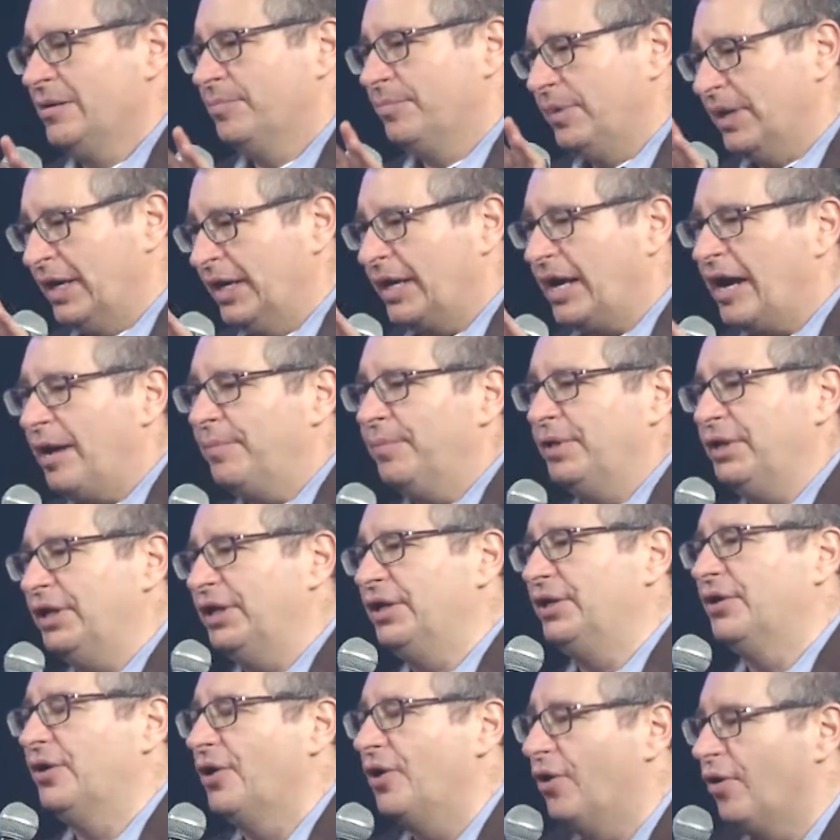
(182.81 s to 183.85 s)
But how
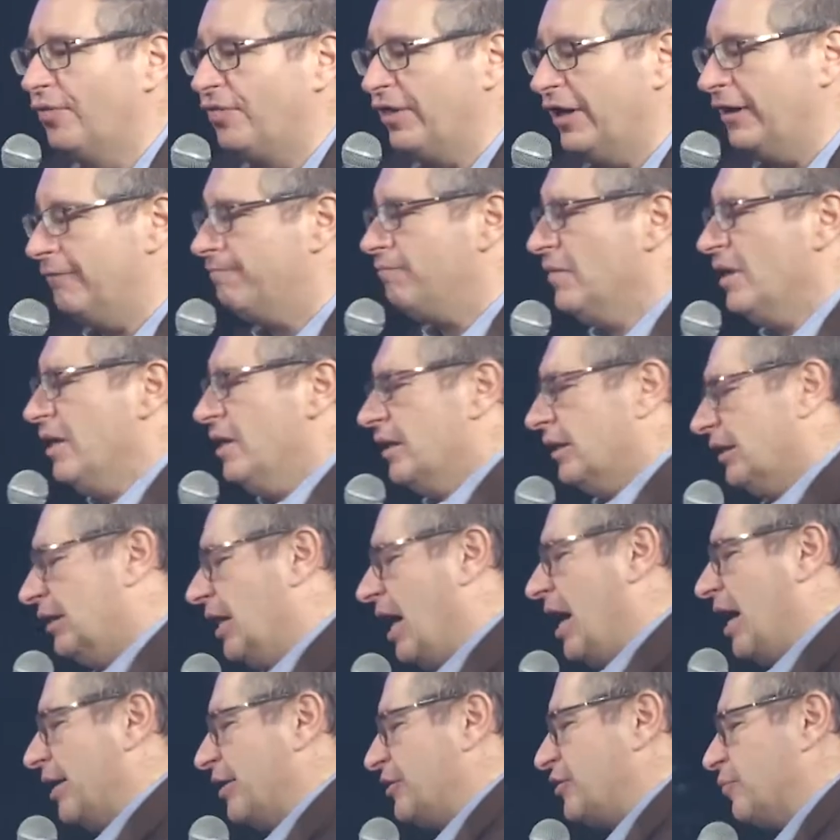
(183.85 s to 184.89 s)
many know that
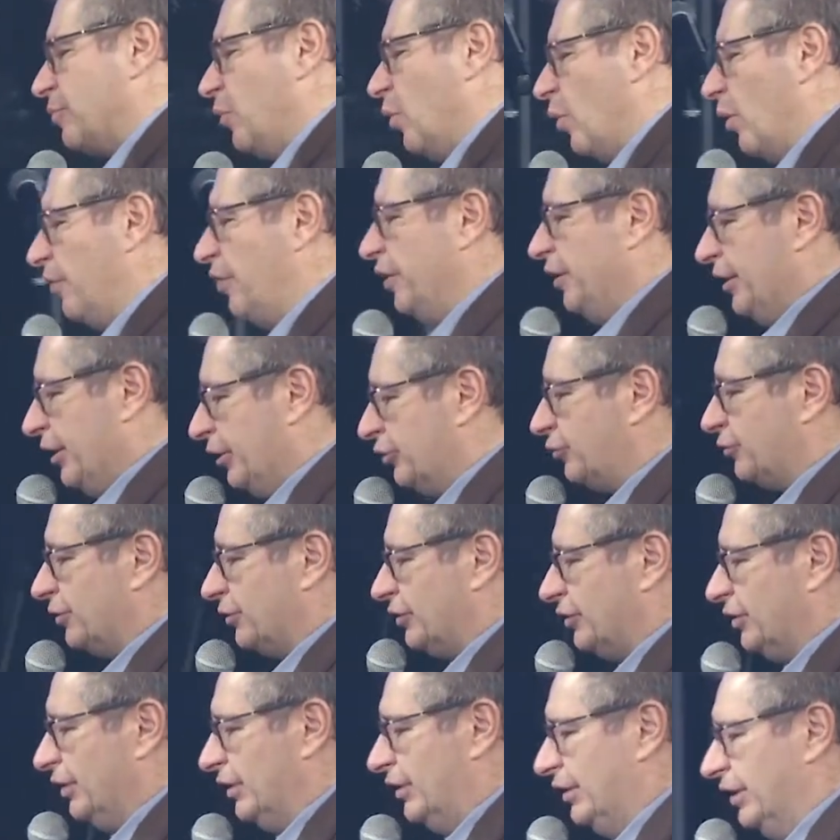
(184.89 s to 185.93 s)
God is more than
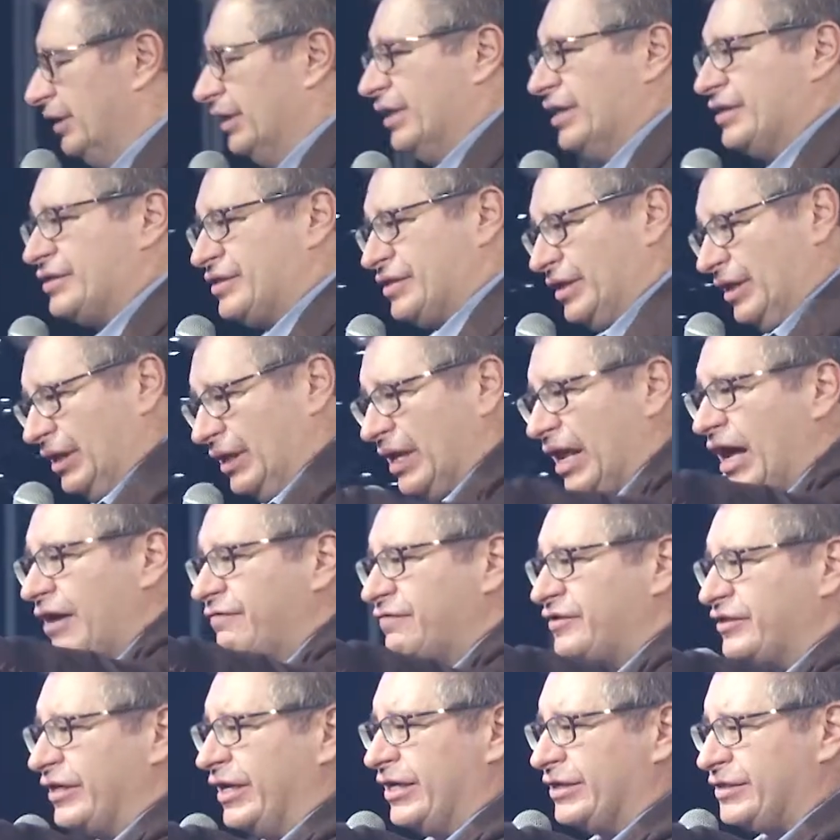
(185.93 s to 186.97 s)
interested in us? He
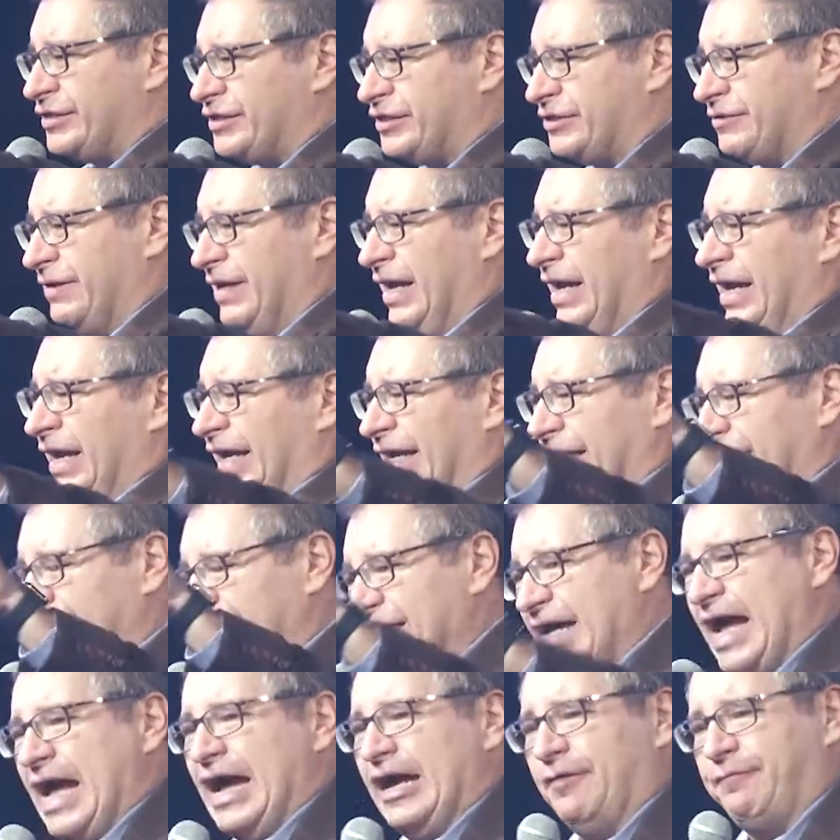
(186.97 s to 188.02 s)
loves us. He
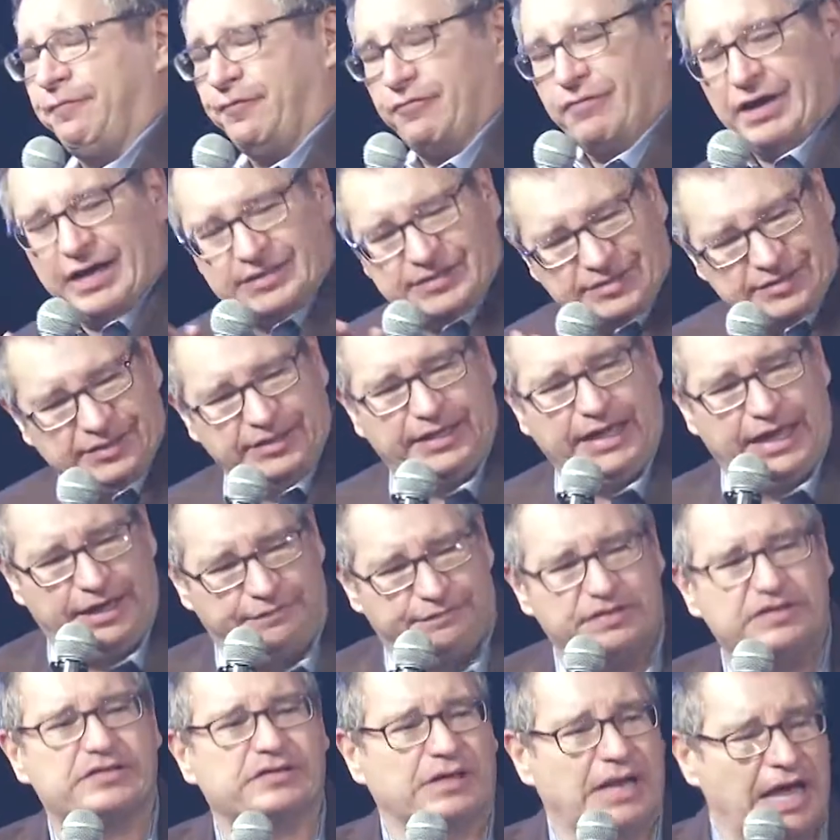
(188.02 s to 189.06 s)
died for us. He
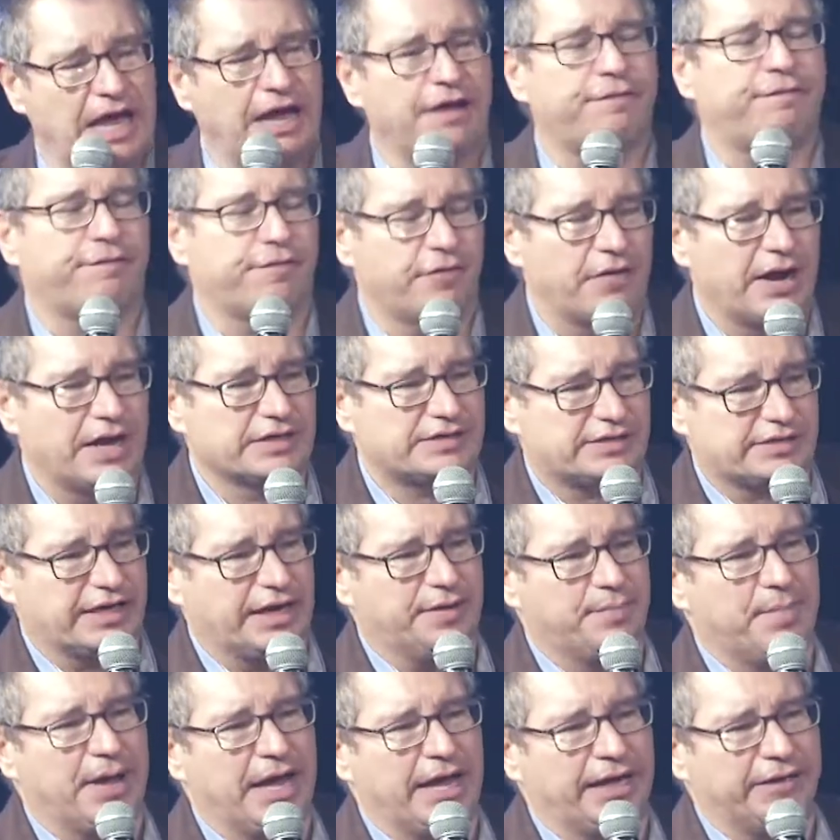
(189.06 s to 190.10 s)
gave his life for us.
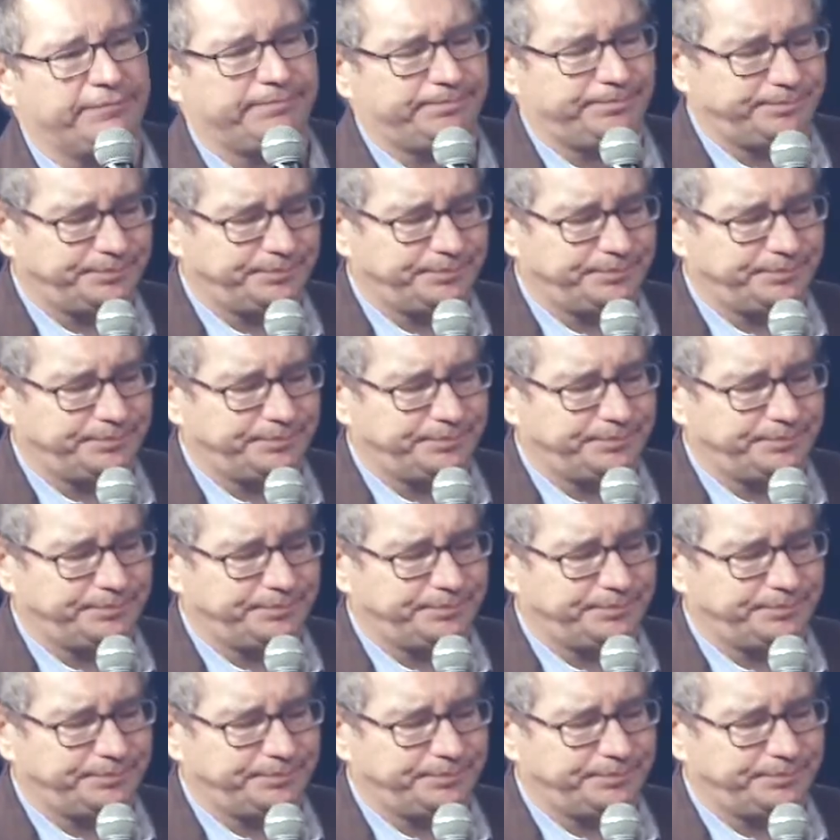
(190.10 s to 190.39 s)
Amen.